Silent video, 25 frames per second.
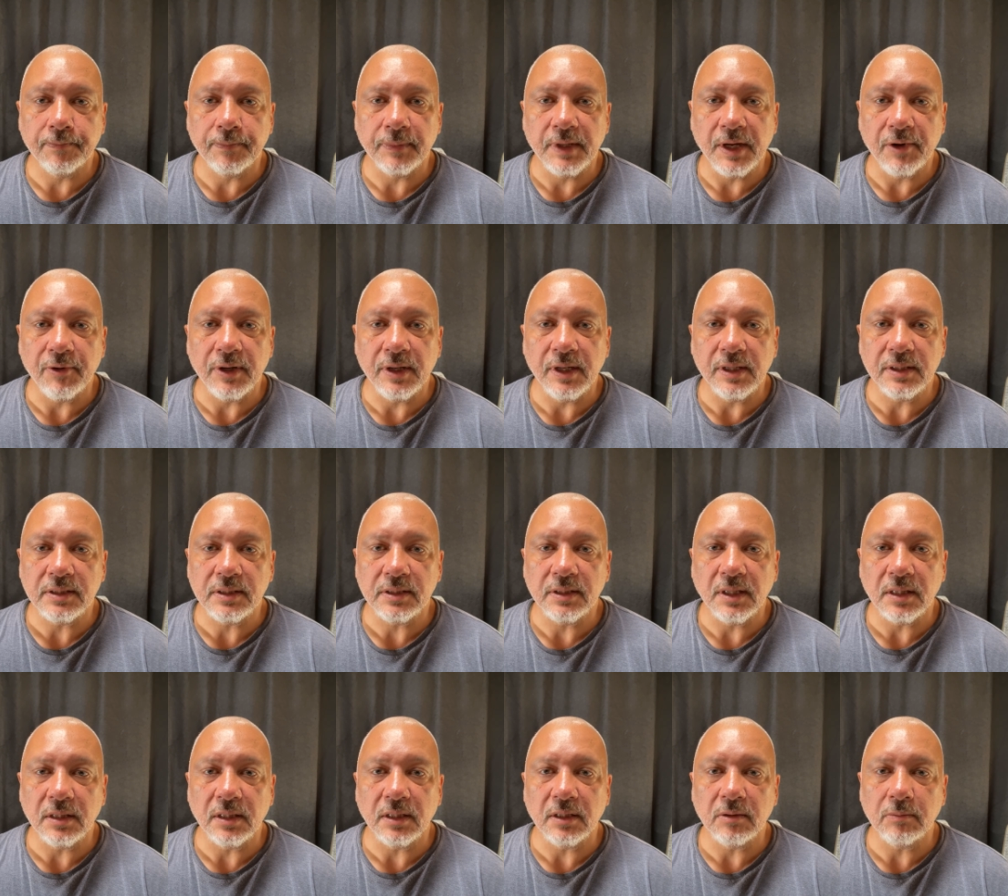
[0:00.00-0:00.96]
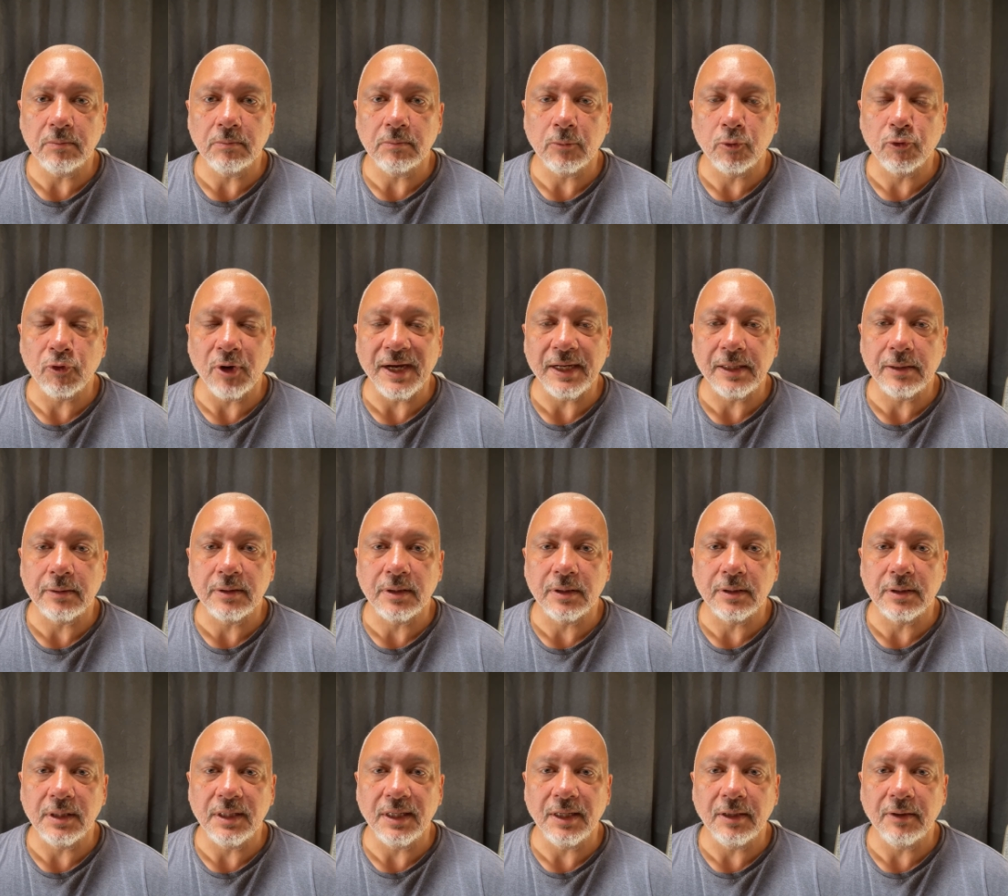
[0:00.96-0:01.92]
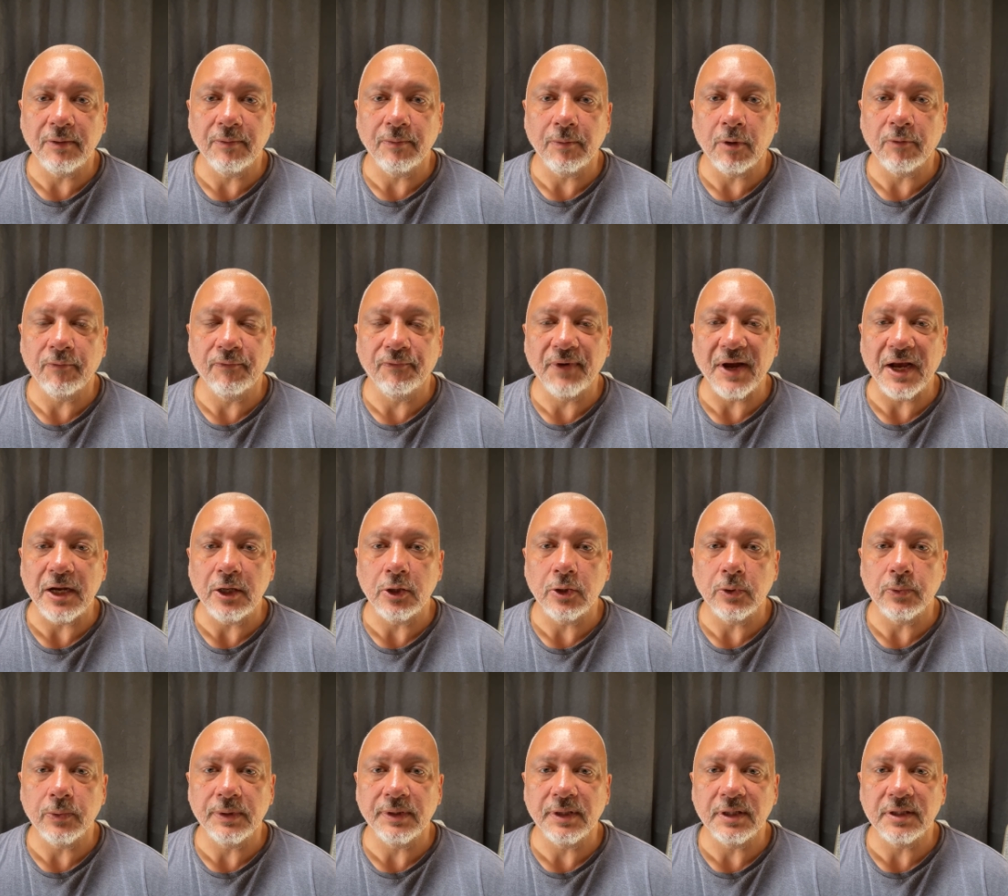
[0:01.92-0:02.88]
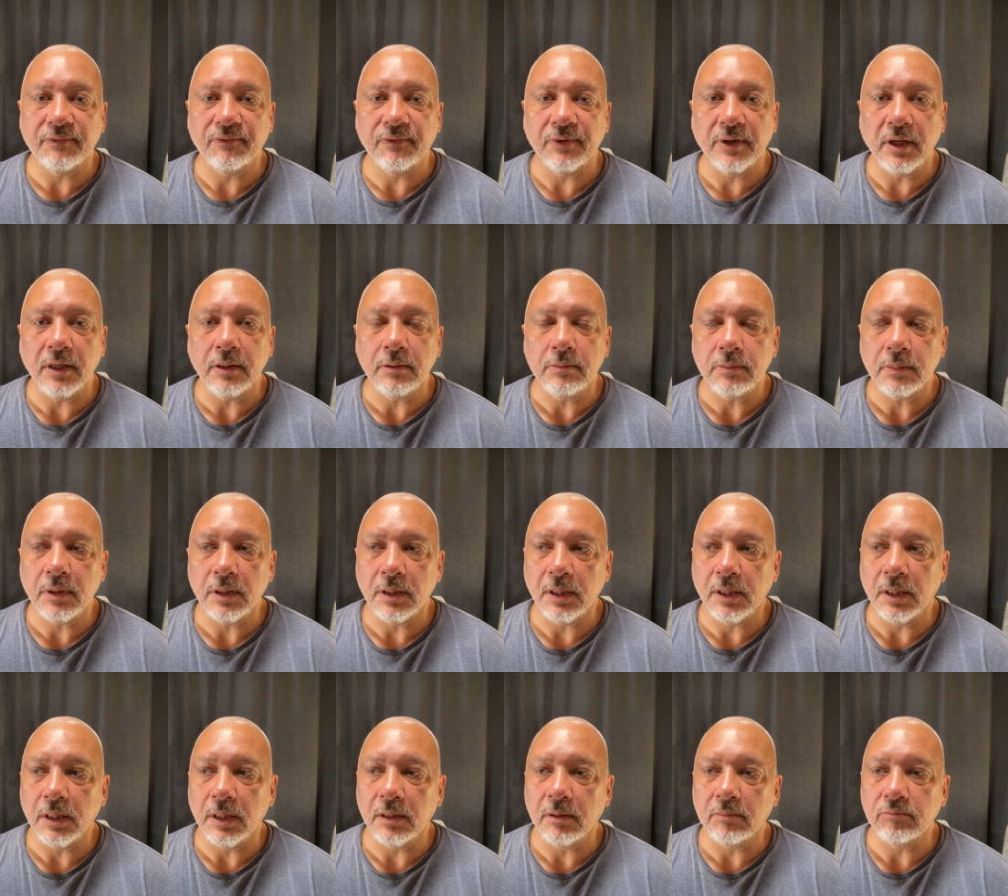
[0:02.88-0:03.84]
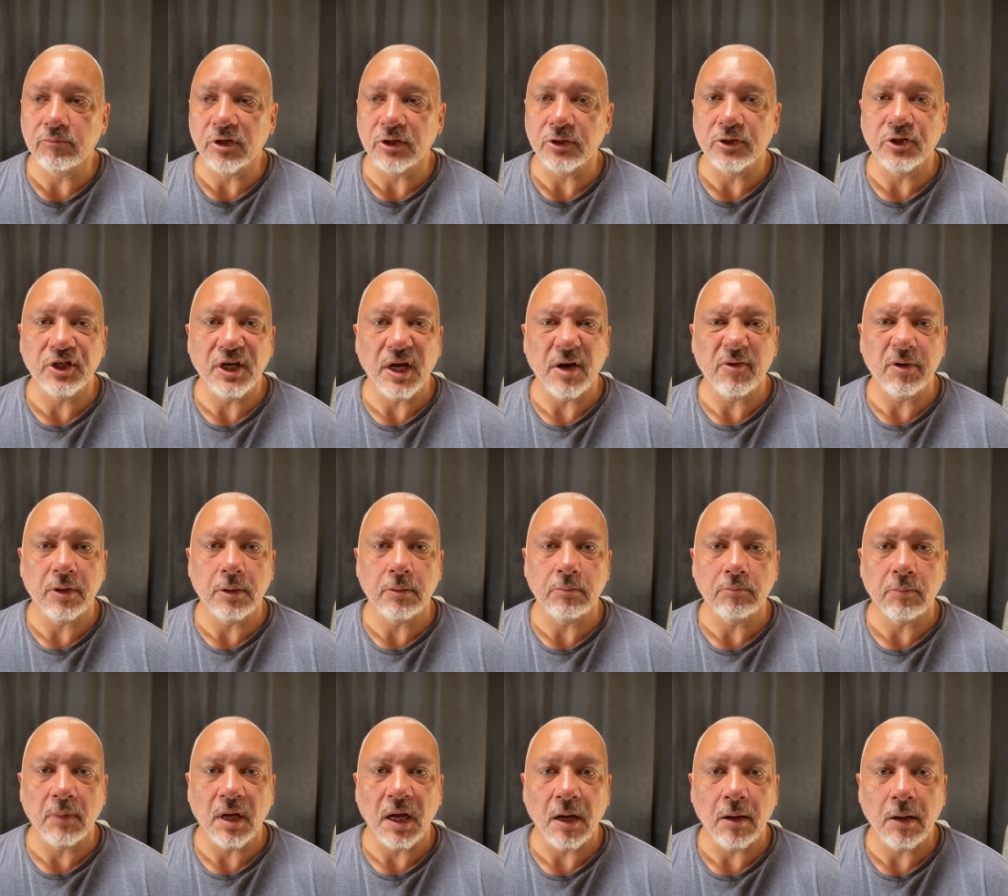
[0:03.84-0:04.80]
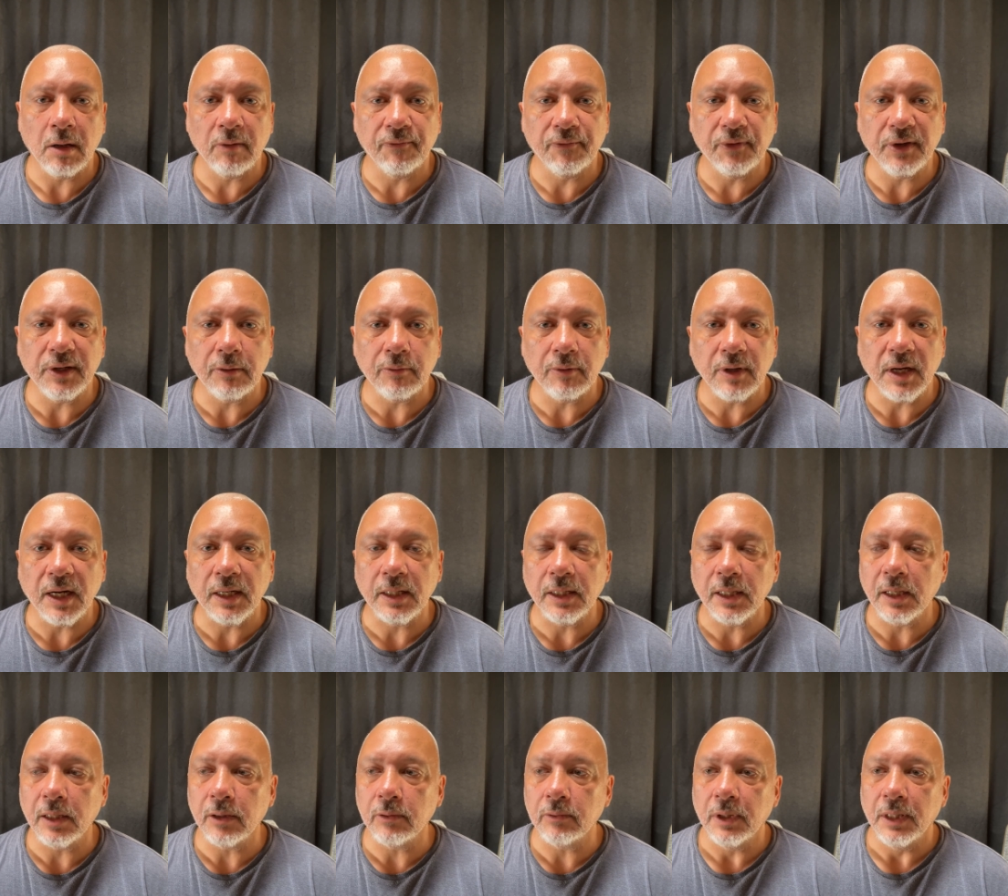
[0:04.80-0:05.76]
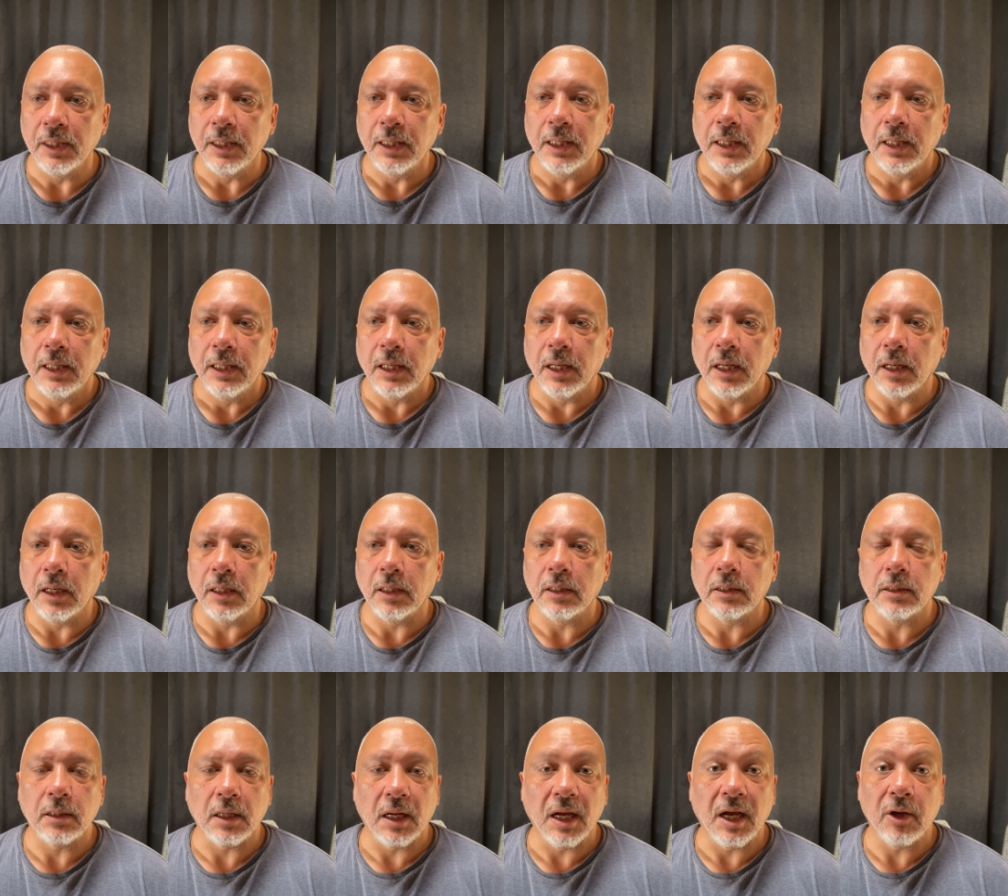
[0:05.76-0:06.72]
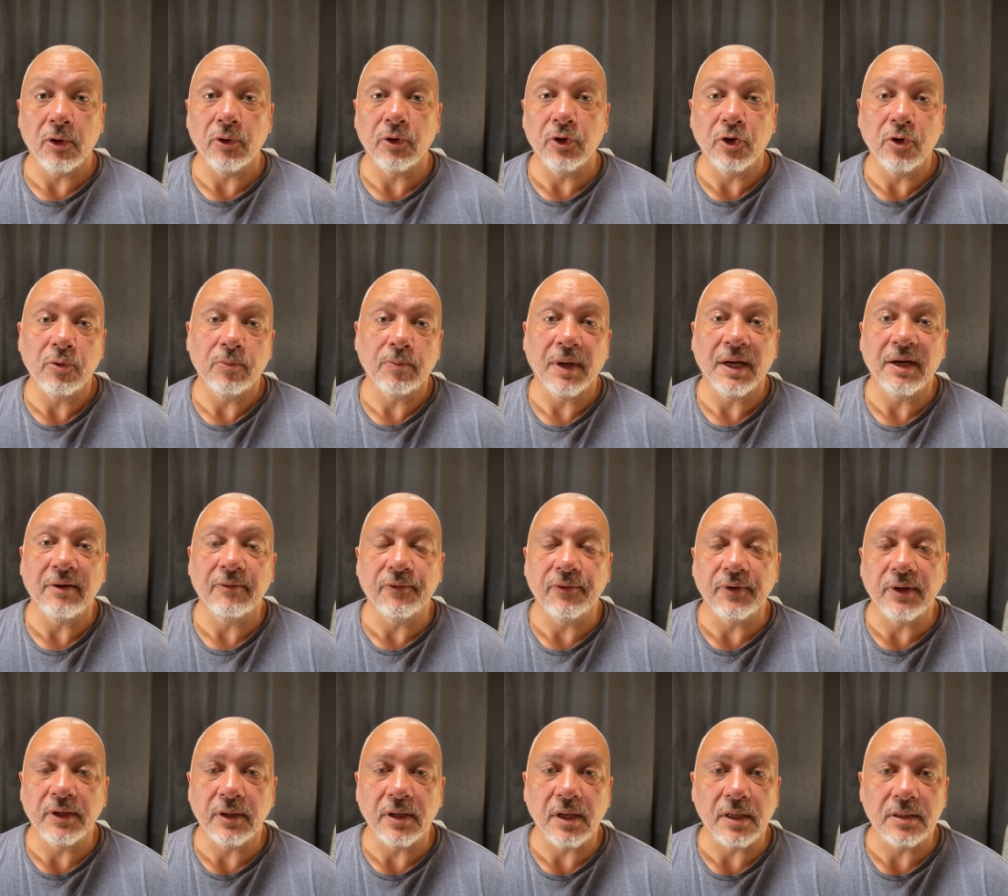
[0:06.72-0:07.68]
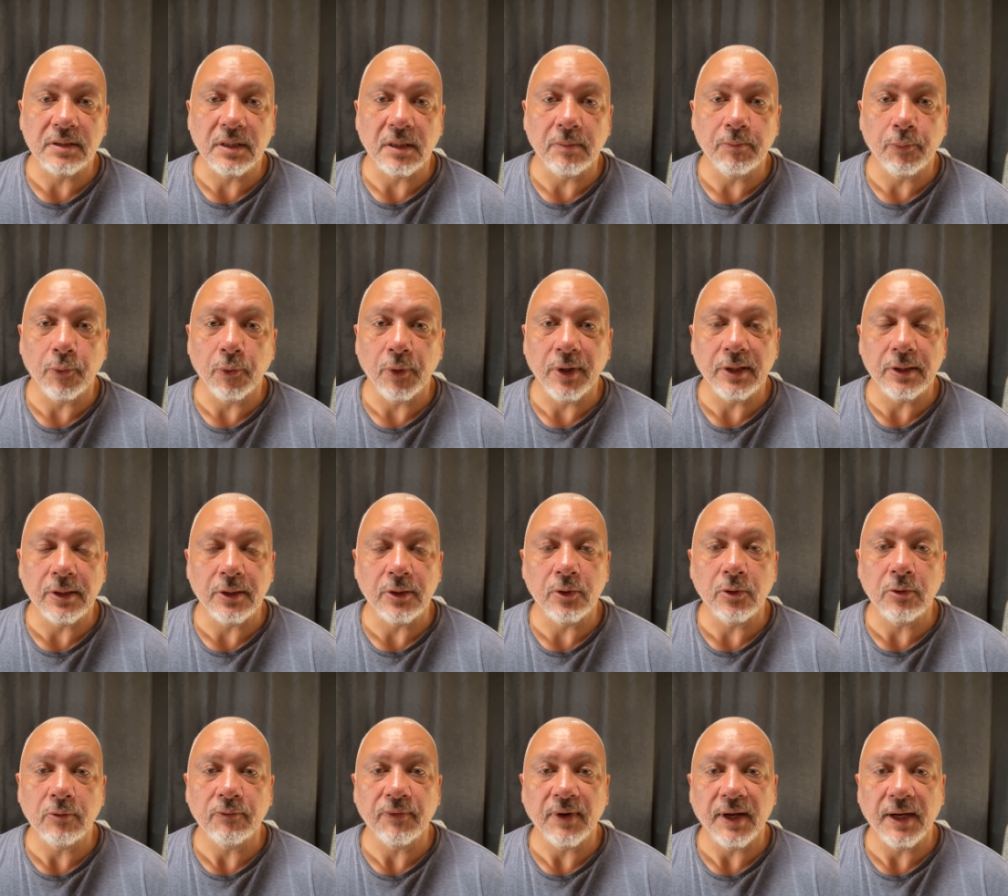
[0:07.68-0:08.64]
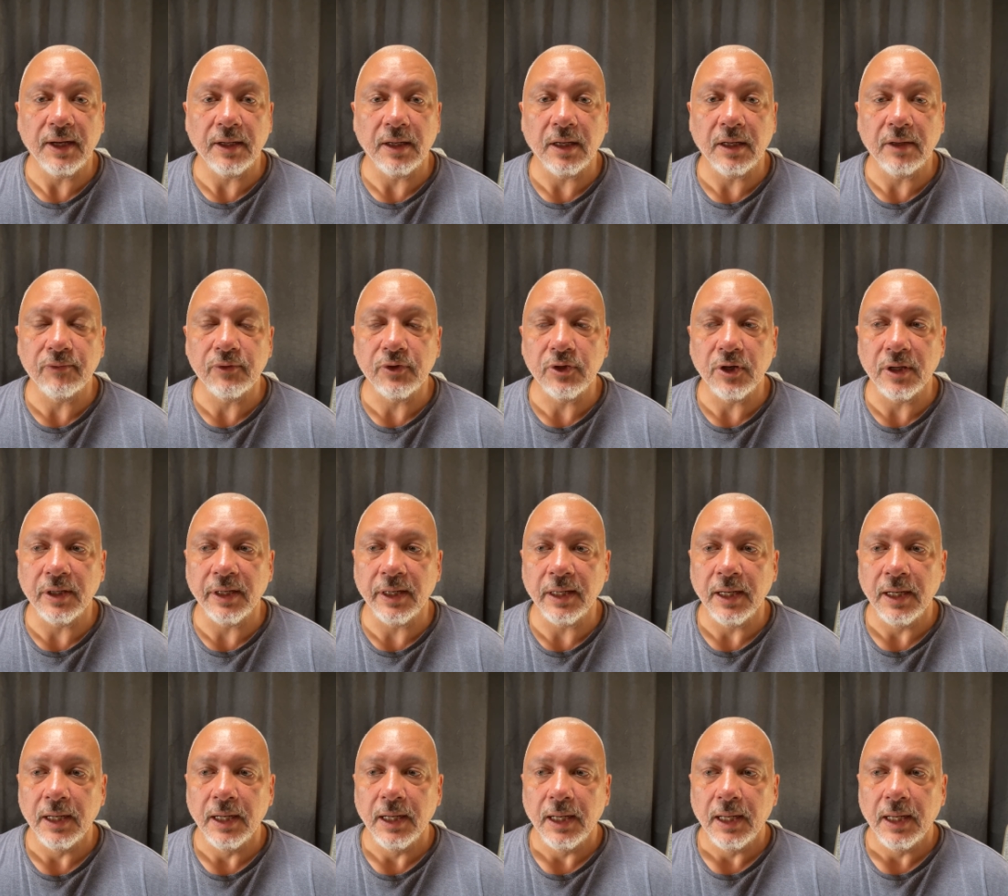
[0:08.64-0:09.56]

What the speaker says: there it is. Nothing greatly of value in this video. Just sharing how I feel right now and how you may feel at some point in your van life journey.